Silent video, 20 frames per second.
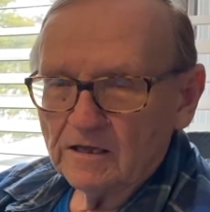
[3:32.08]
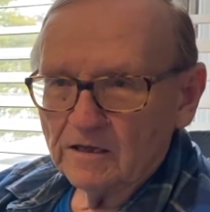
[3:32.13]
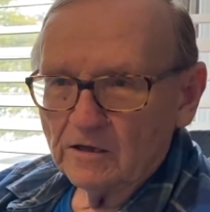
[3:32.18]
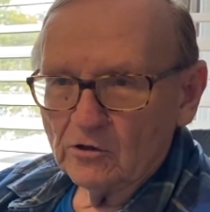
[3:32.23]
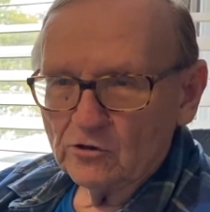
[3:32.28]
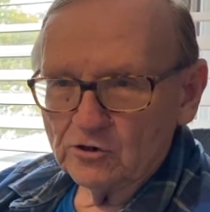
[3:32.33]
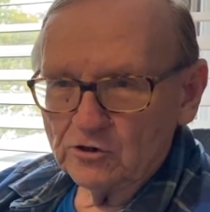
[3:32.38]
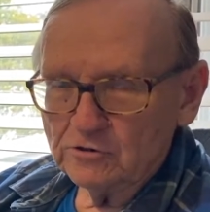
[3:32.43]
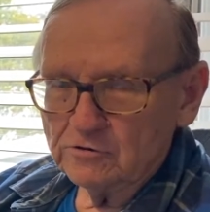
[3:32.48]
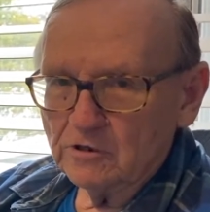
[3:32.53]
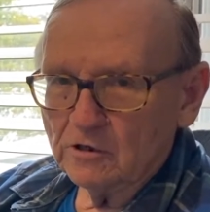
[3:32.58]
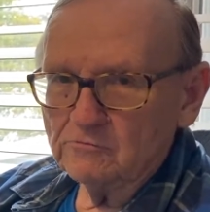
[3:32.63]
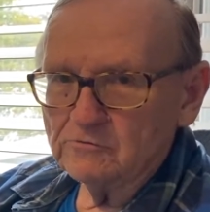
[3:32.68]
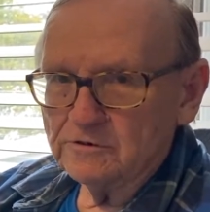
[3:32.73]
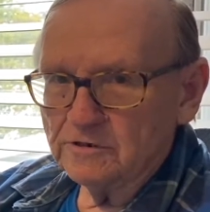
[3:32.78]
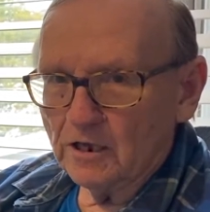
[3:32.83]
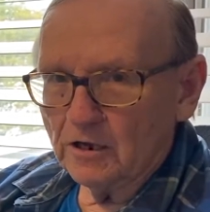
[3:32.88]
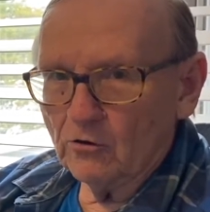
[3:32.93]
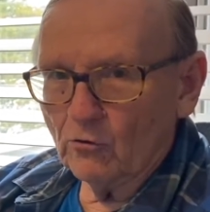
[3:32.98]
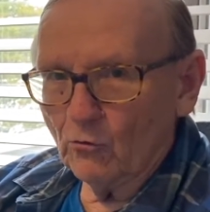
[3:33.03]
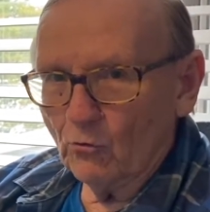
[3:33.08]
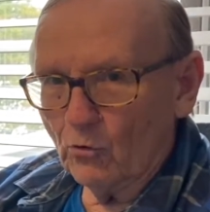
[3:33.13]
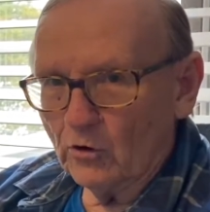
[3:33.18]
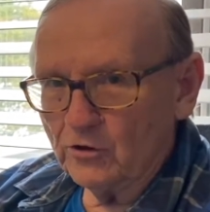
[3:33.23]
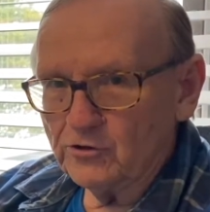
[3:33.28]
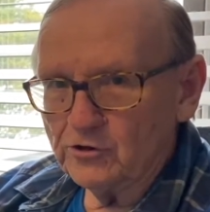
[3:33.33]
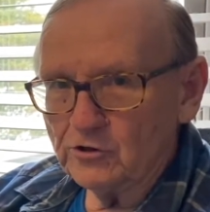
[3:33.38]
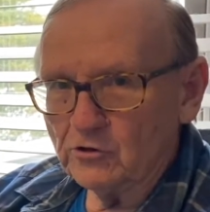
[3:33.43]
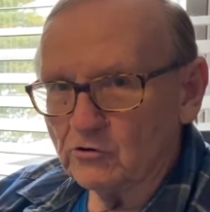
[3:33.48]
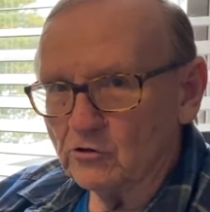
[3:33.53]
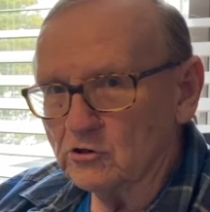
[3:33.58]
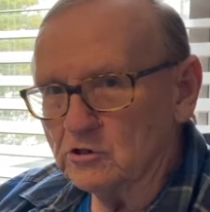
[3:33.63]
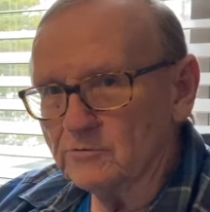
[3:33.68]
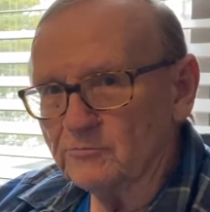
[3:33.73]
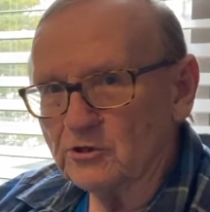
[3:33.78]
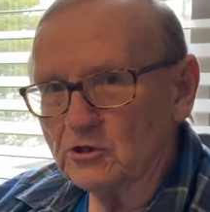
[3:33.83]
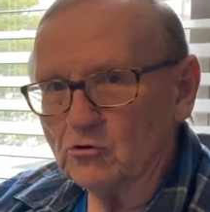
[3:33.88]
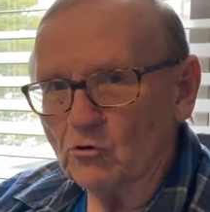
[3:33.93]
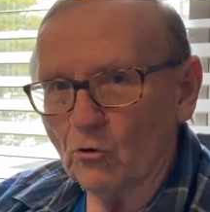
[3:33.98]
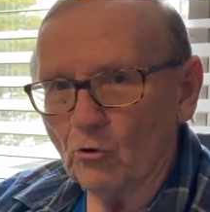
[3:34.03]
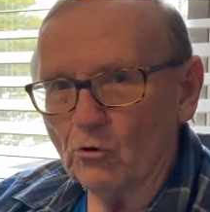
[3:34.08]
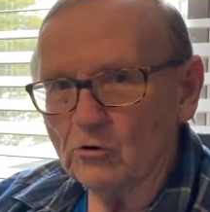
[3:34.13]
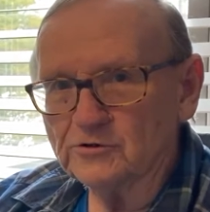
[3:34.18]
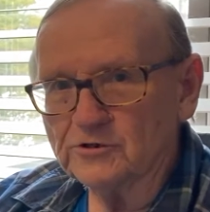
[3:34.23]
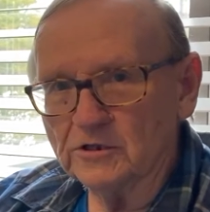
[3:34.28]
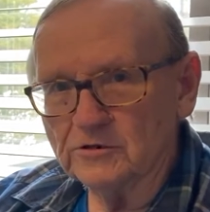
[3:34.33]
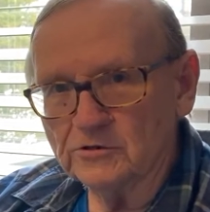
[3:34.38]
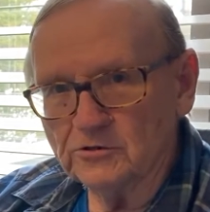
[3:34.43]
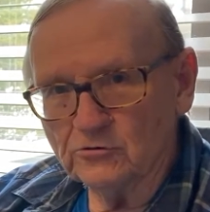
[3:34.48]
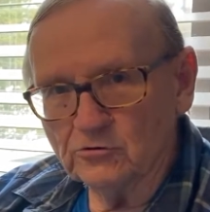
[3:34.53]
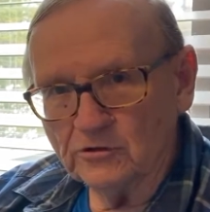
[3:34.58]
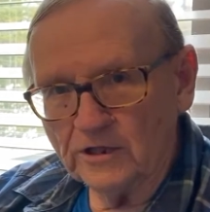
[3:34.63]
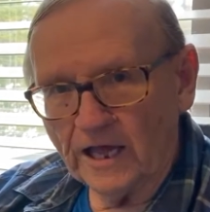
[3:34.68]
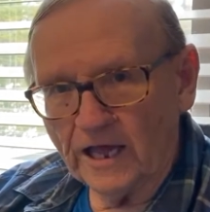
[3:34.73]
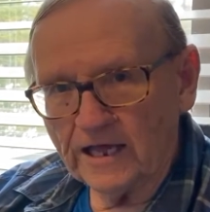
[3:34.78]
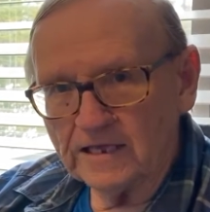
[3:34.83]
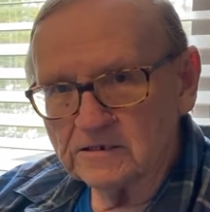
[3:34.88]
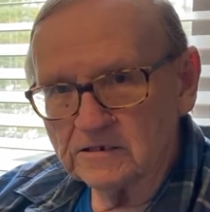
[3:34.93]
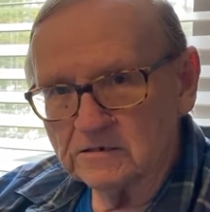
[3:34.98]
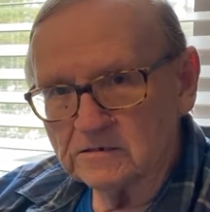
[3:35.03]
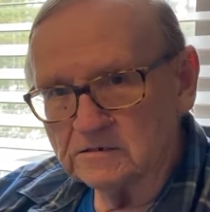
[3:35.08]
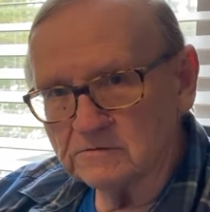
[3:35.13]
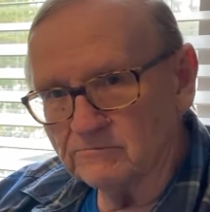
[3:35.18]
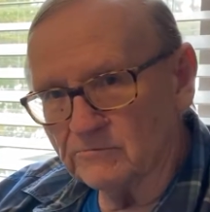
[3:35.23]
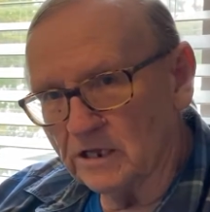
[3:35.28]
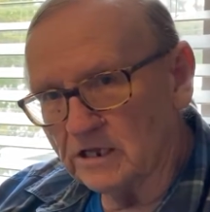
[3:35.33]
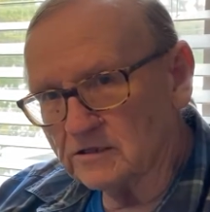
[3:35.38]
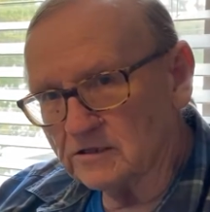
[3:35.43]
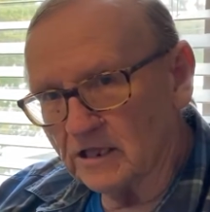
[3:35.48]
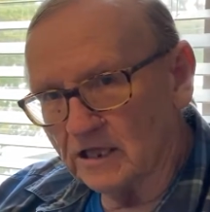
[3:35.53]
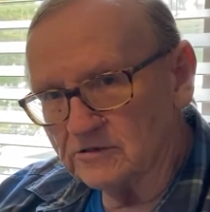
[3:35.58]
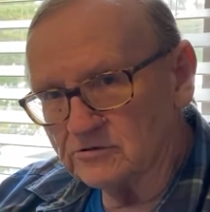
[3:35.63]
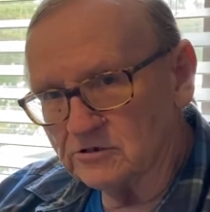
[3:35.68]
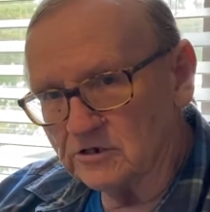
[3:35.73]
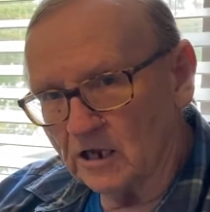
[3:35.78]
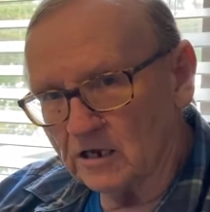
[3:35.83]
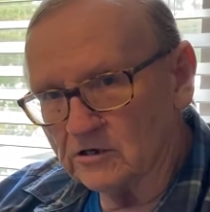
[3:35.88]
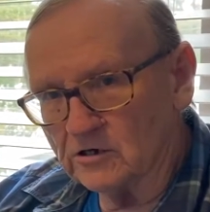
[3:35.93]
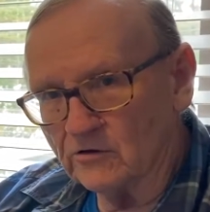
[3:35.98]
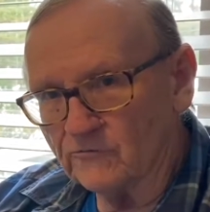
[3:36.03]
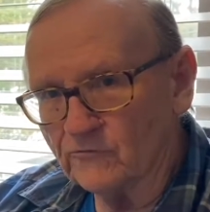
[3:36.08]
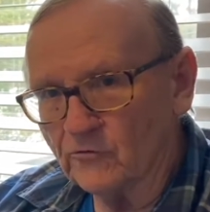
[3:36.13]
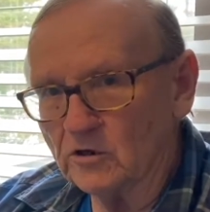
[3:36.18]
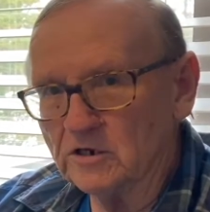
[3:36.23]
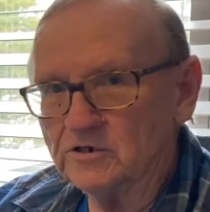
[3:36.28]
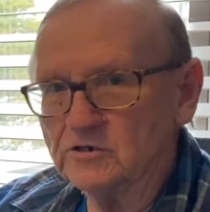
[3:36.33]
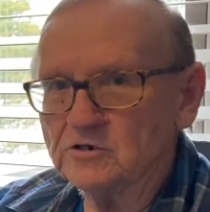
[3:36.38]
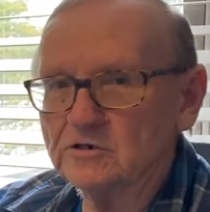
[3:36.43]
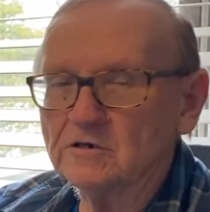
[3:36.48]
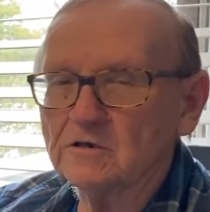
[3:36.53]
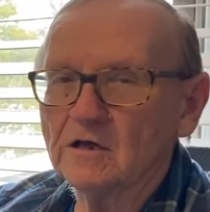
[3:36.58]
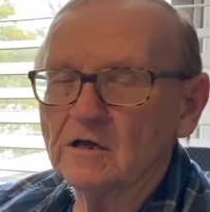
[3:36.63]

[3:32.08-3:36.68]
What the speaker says: You don't know whether you're going to be called to do that, make that sacrifice,